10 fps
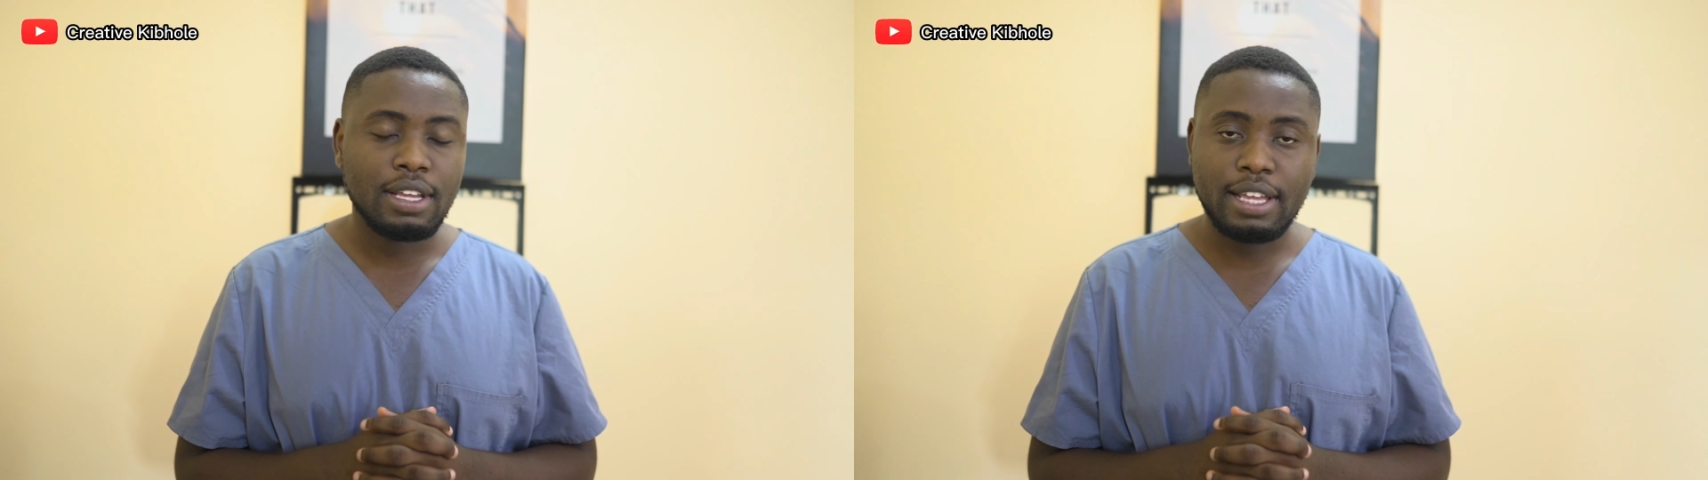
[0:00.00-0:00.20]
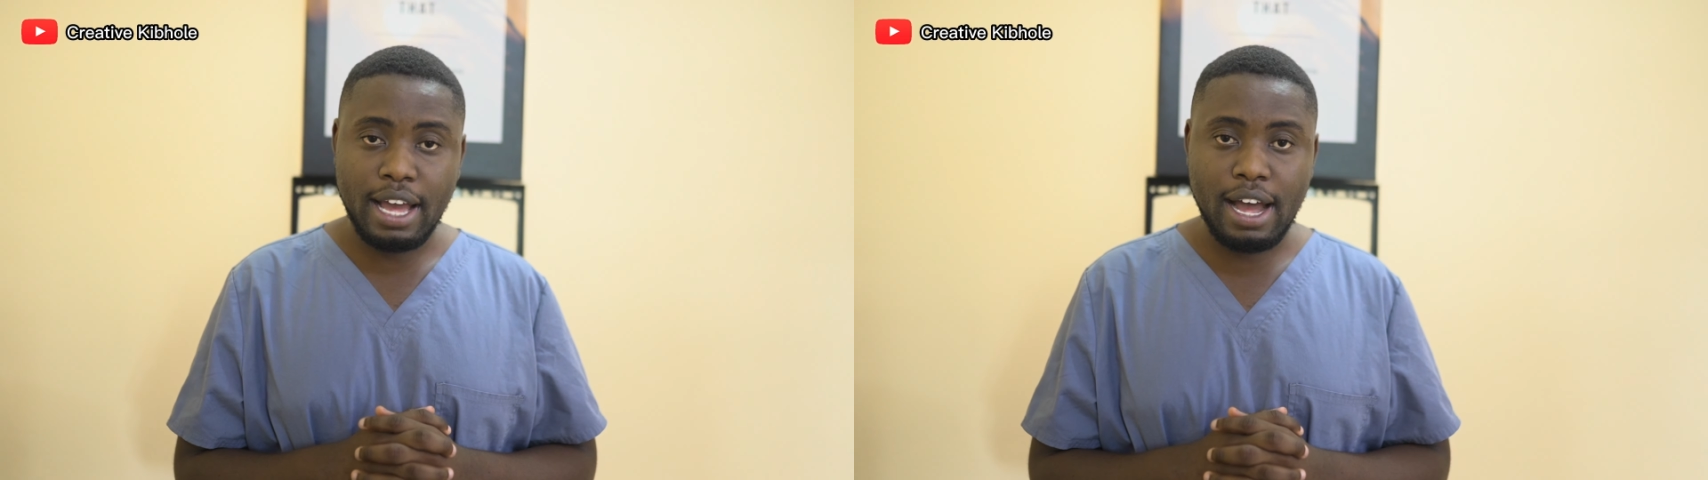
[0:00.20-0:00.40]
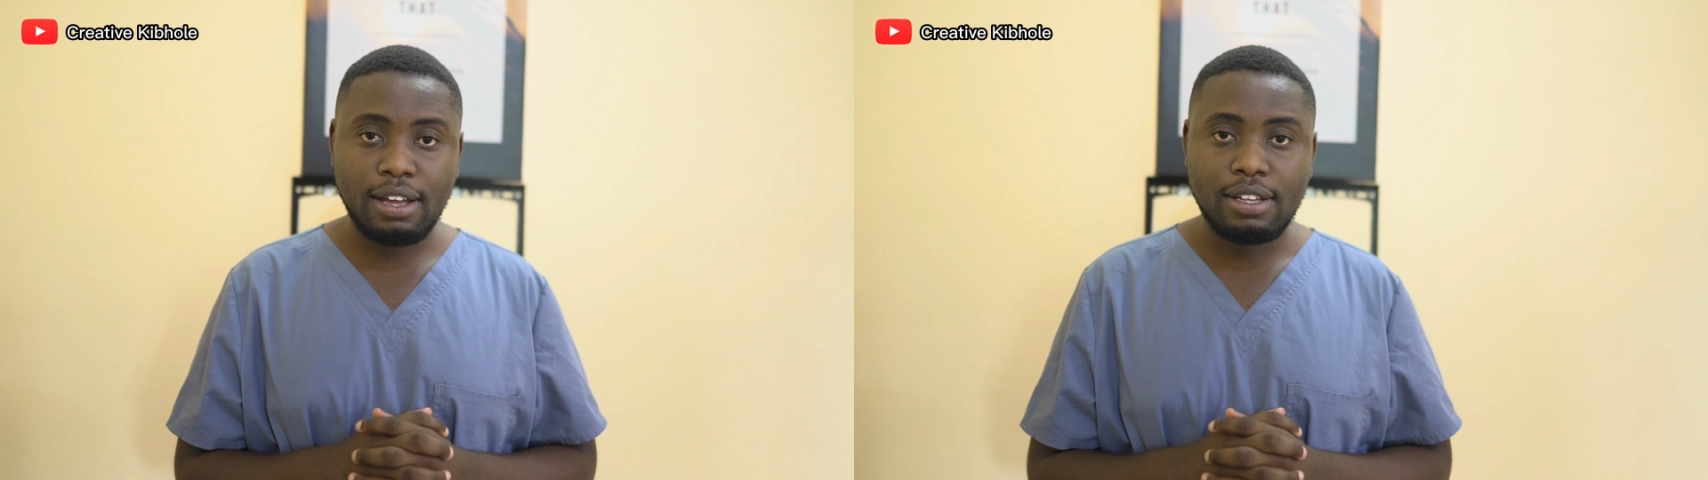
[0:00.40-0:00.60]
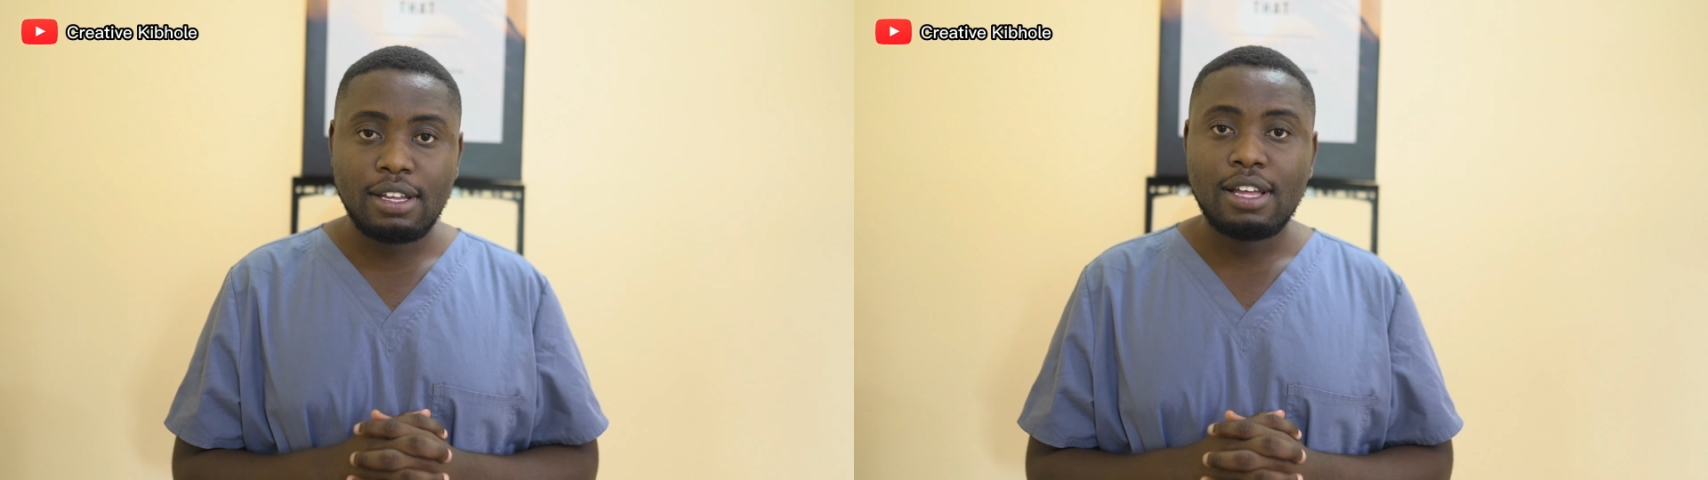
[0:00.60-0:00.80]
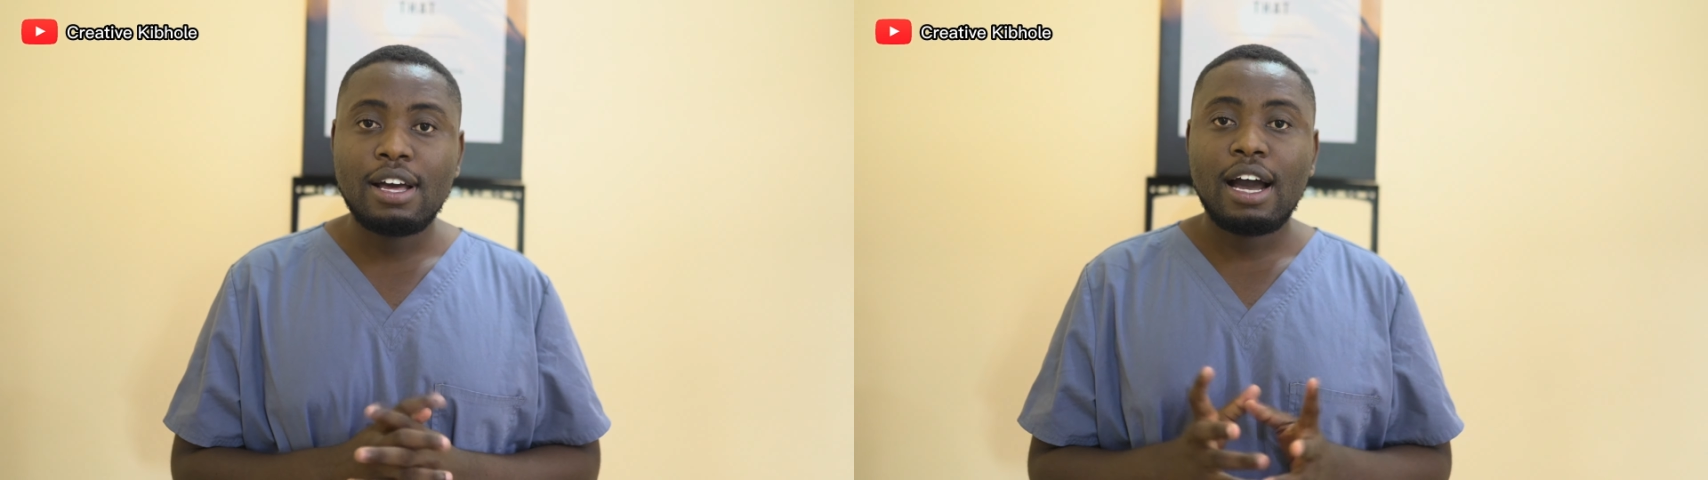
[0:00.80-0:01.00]
Yeah,
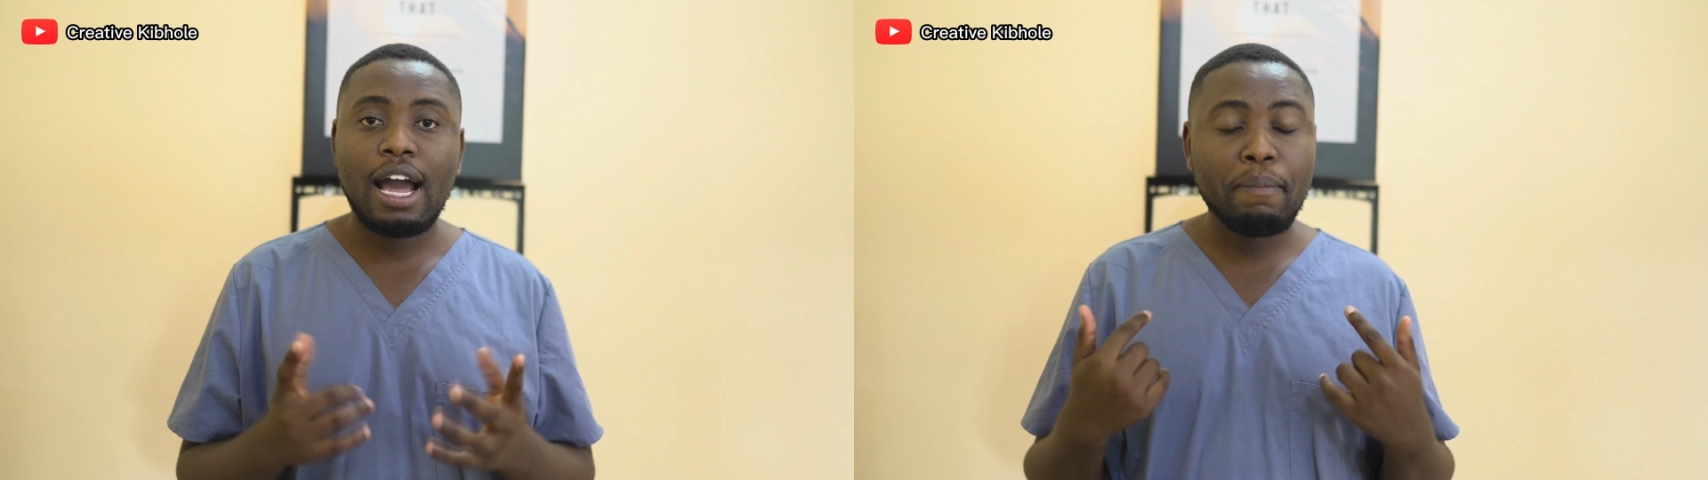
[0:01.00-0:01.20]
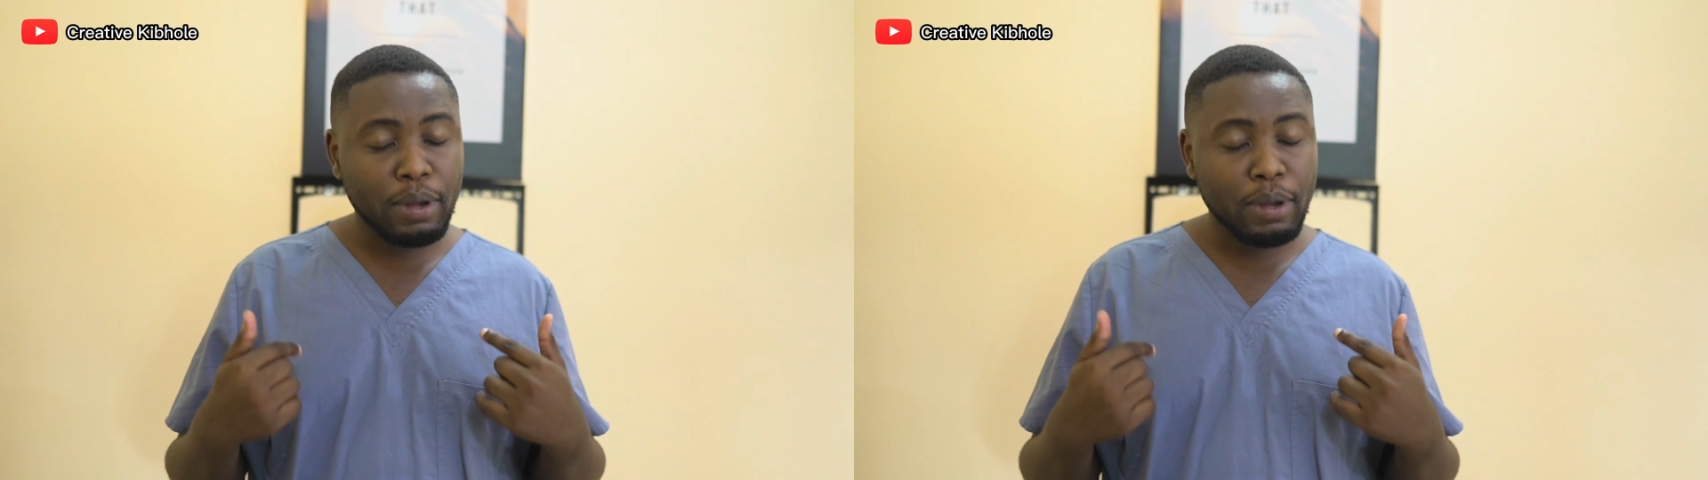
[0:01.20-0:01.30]
I